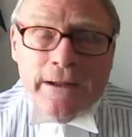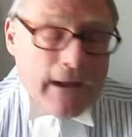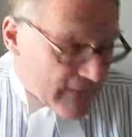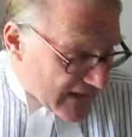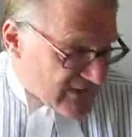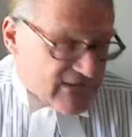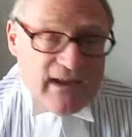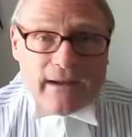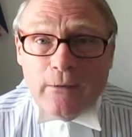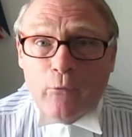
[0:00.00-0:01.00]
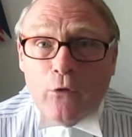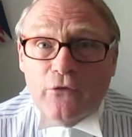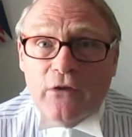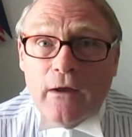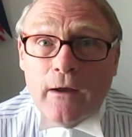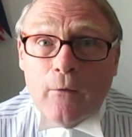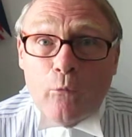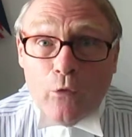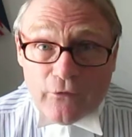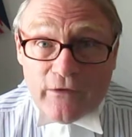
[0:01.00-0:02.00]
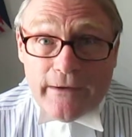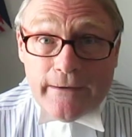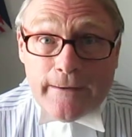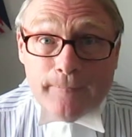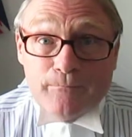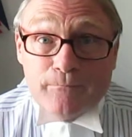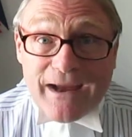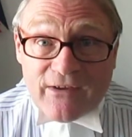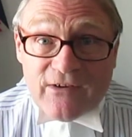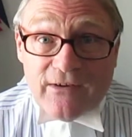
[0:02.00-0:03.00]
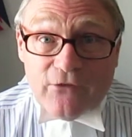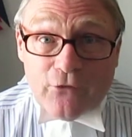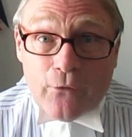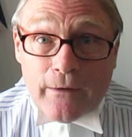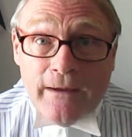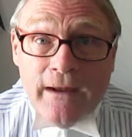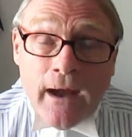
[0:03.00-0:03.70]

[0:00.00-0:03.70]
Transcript: and that's exactly what the magazine is doing.